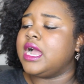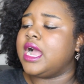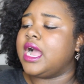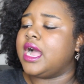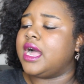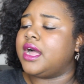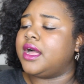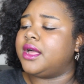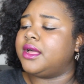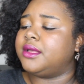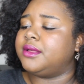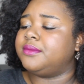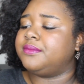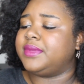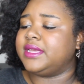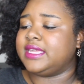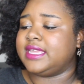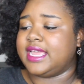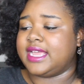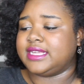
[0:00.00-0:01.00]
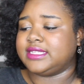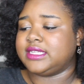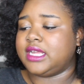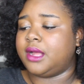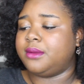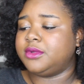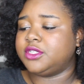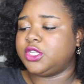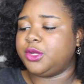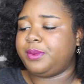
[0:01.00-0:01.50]
But yes,
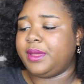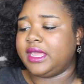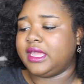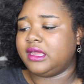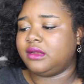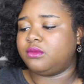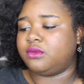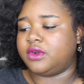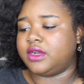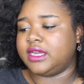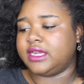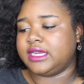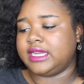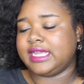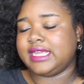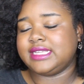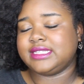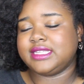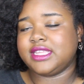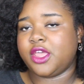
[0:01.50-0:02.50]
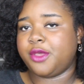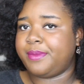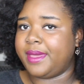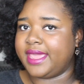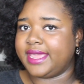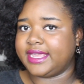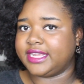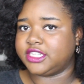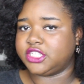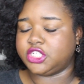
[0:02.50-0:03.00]
almost opaque in 1, easily
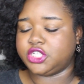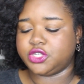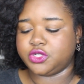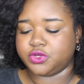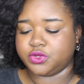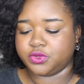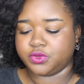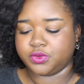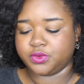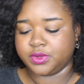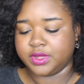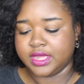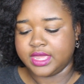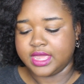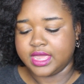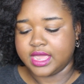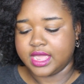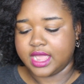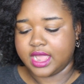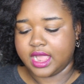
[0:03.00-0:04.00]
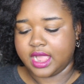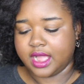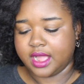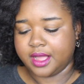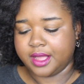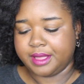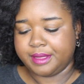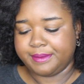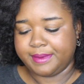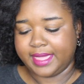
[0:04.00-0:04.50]
opaque in 2.
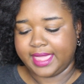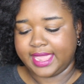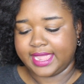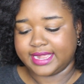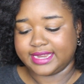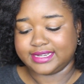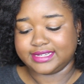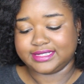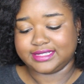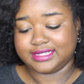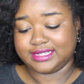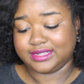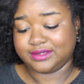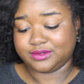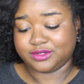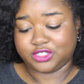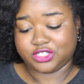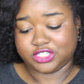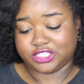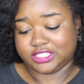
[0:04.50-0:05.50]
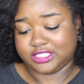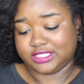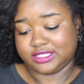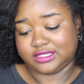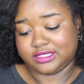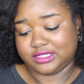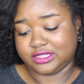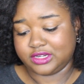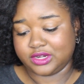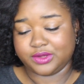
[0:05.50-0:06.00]
And it was
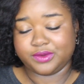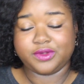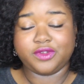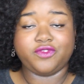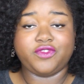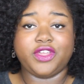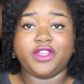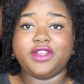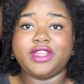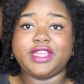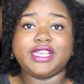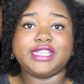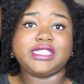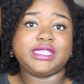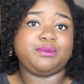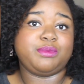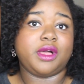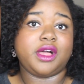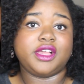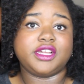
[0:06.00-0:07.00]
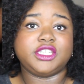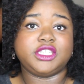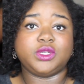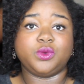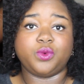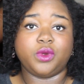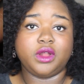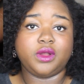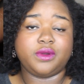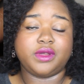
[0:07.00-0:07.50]
just, you know, a very easy polish to
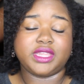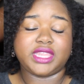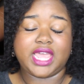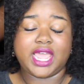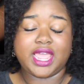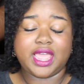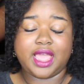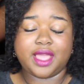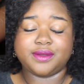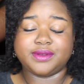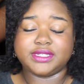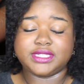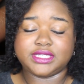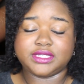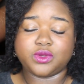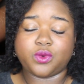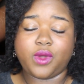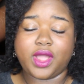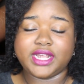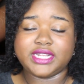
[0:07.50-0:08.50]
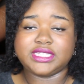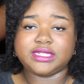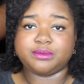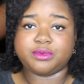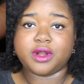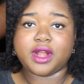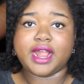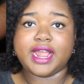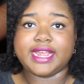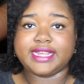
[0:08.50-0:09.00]
work with. I was quite
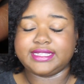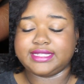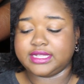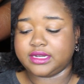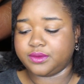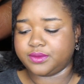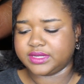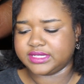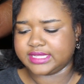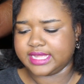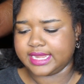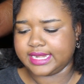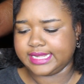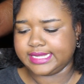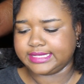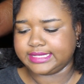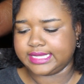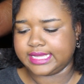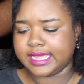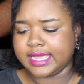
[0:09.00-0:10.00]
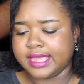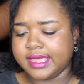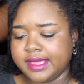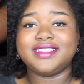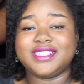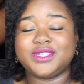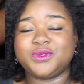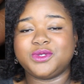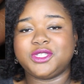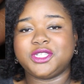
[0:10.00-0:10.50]
surprised that it was that easy.
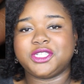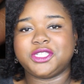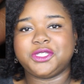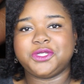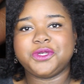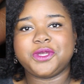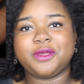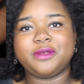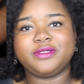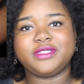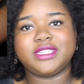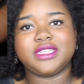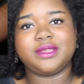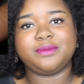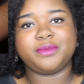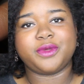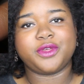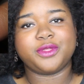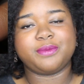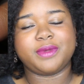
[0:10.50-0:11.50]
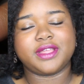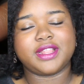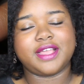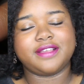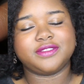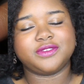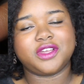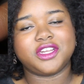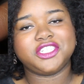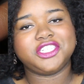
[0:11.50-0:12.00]
This one took 2 coats in both my
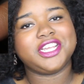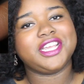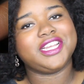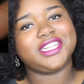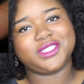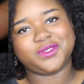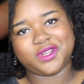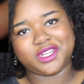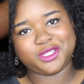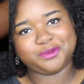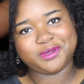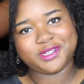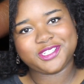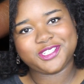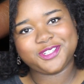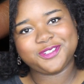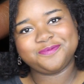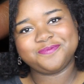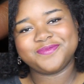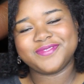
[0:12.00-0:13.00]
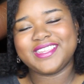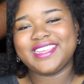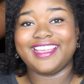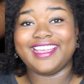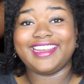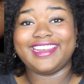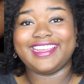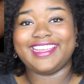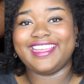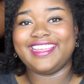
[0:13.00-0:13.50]
live swatch and swatch picture.
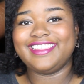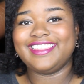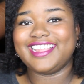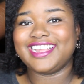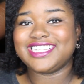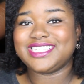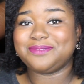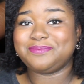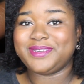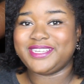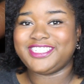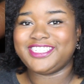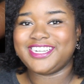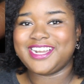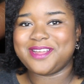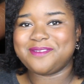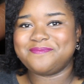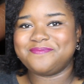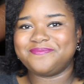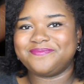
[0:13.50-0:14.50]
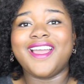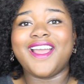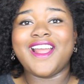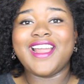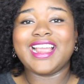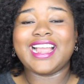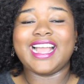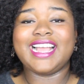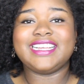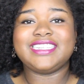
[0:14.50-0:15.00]
And again, that's Beach It Up.
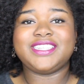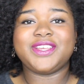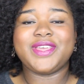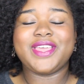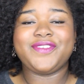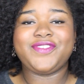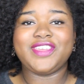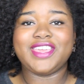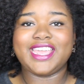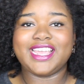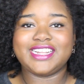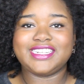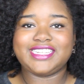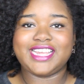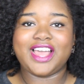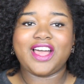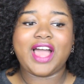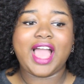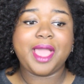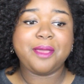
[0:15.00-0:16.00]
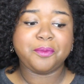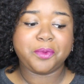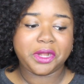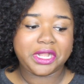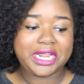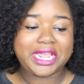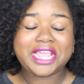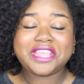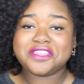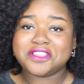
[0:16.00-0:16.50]
Alright guys, so if you can't tell, I'm
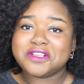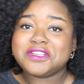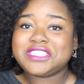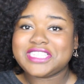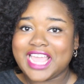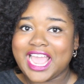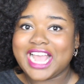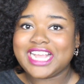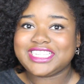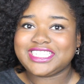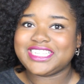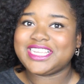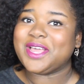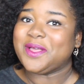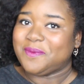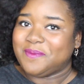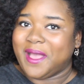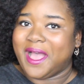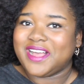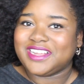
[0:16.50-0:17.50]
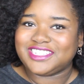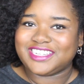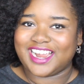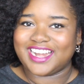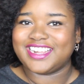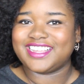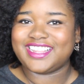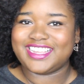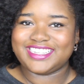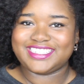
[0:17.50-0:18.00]
pretty enthusiastic about
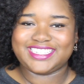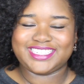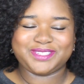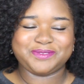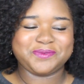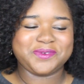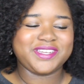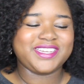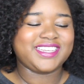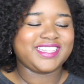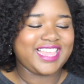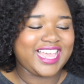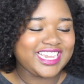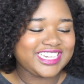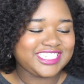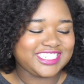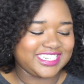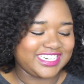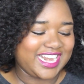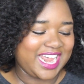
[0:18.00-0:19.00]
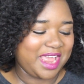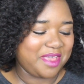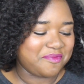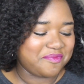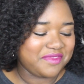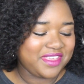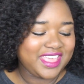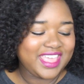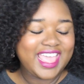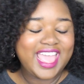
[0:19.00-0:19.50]
trying to glaze the spring collection.
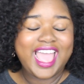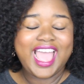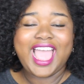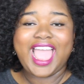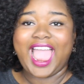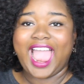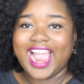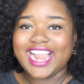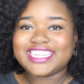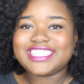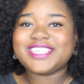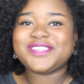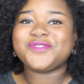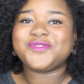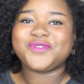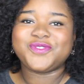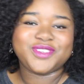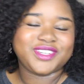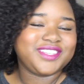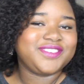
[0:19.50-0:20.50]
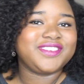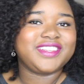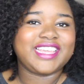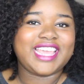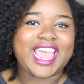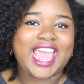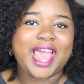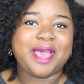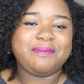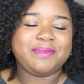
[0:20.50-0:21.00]
I'm actually
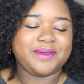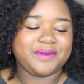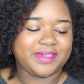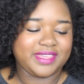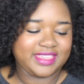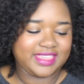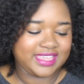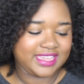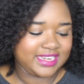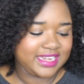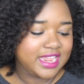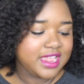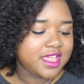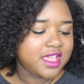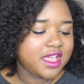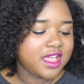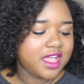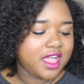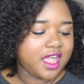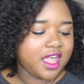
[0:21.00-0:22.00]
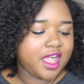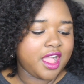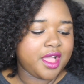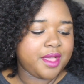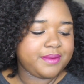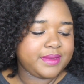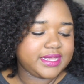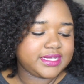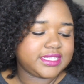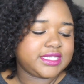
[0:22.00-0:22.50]
really happy with it.
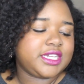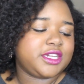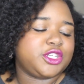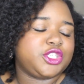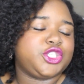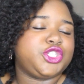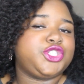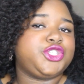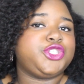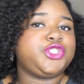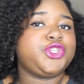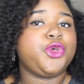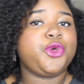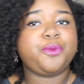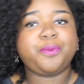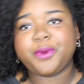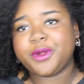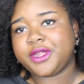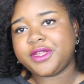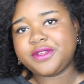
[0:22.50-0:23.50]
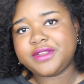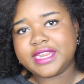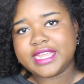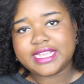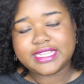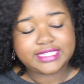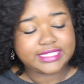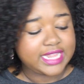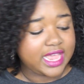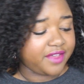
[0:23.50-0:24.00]
Is there super
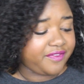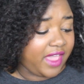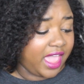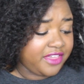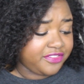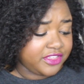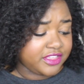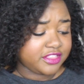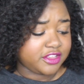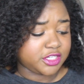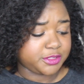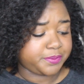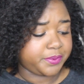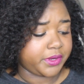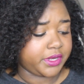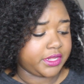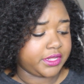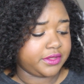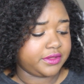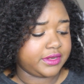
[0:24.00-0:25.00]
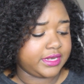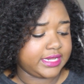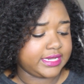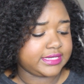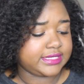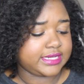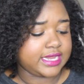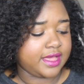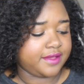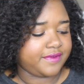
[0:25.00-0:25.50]
unique stuff? I think there's pretty
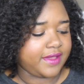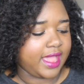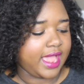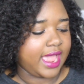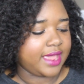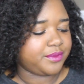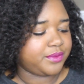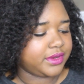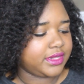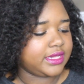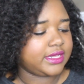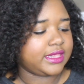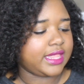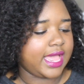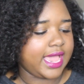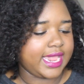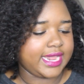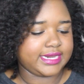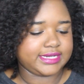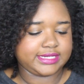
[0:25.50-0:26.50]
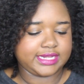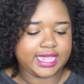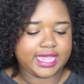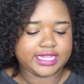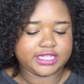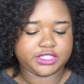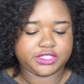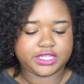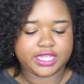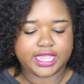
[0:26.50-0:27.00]
unique stuff. I really liked,
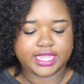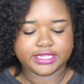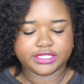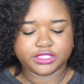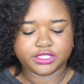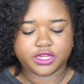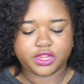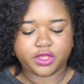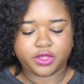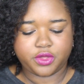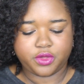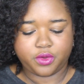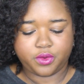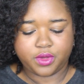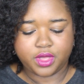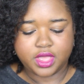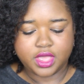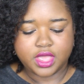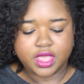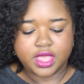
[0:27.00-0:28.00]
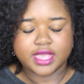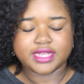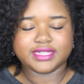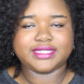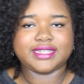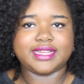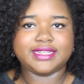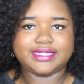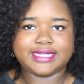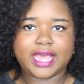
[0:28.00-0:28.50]
as you guys know,
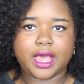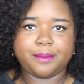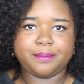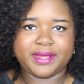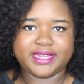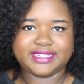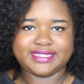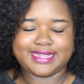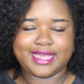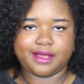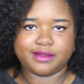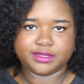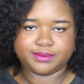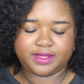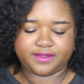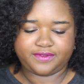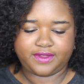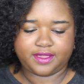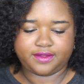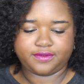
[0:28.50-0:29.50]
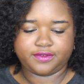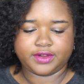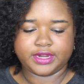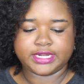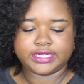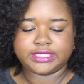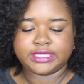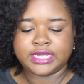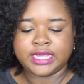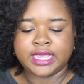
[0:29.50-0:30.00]
Buns Out was my
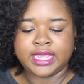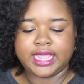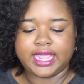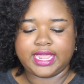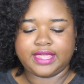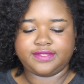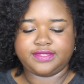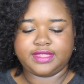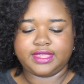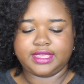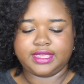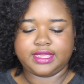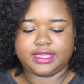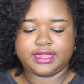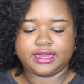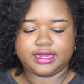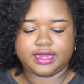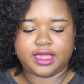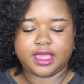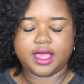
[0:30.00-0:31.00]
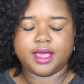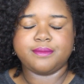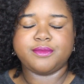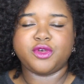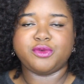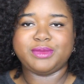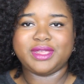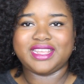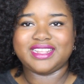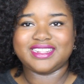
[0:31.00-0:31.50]
favorite. And then
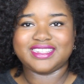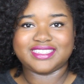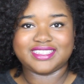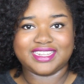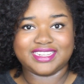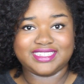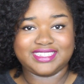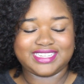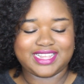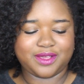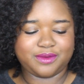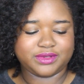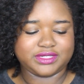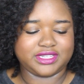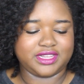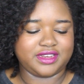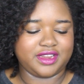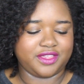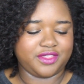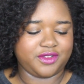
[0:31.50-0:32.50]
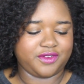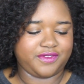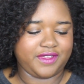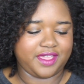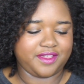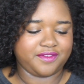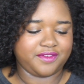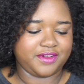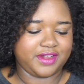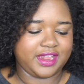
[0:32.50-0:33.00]
Moment in the Sunset was another
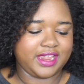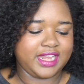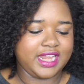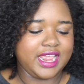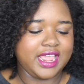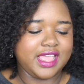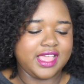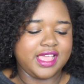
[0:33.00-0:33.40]
favorite.